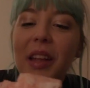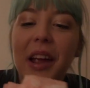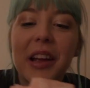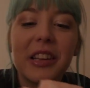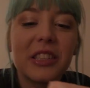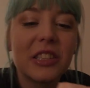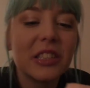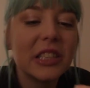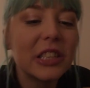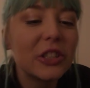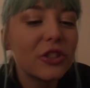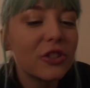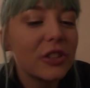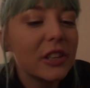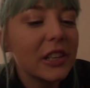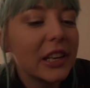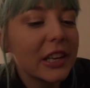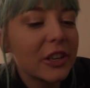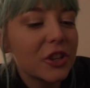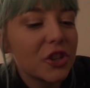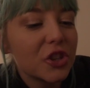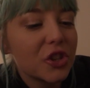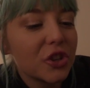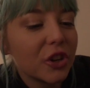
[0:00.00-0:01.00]
It's literally
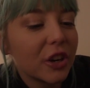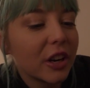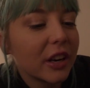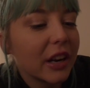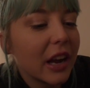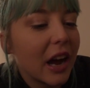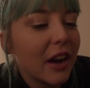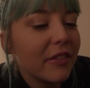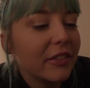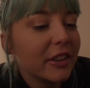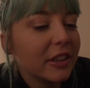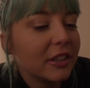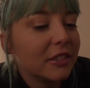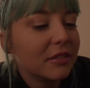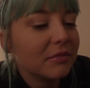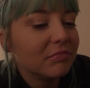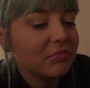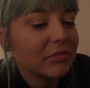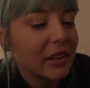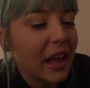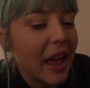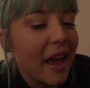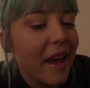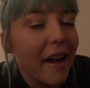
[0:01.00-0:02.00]
like sugar covered
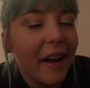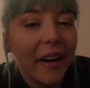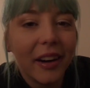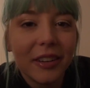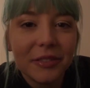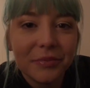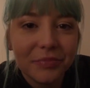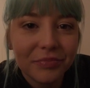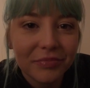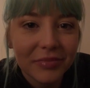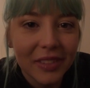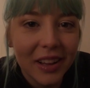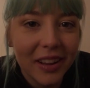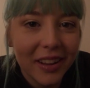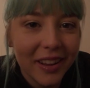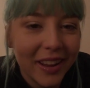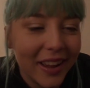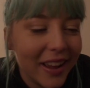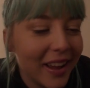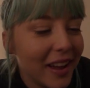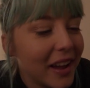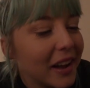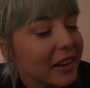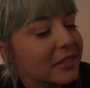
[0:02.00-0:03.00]
air.
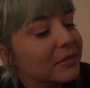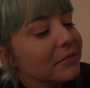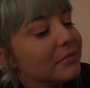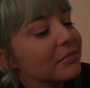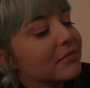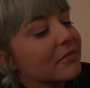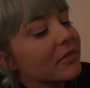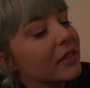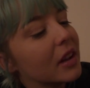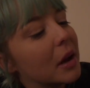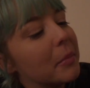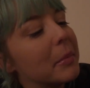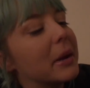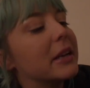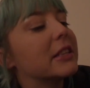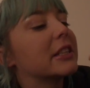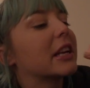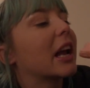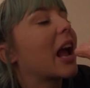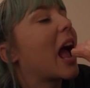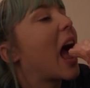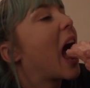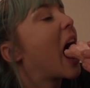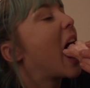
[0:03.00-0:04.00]

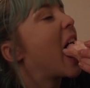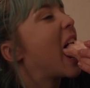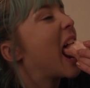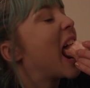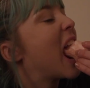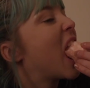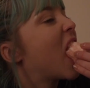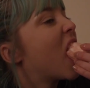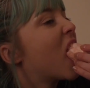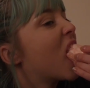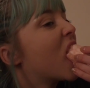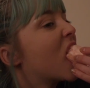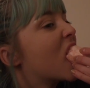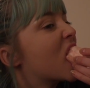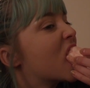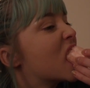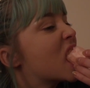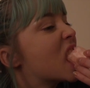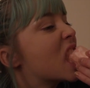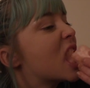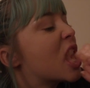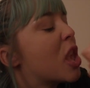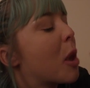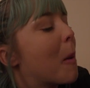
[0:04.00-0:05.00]
Amazing.
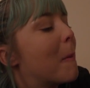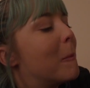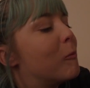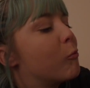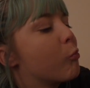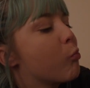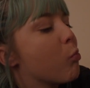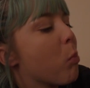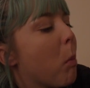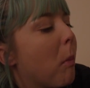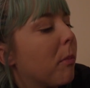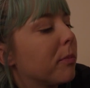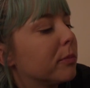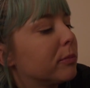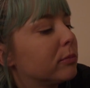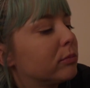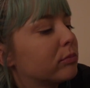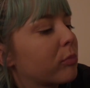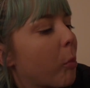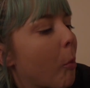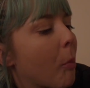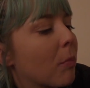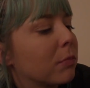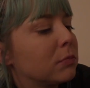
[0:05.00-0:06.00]
Today was
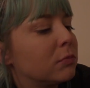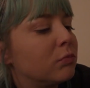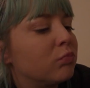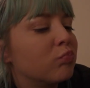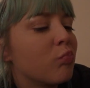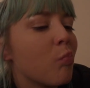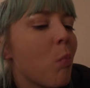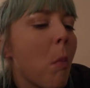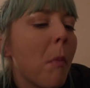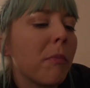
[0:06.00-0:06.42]
really fun.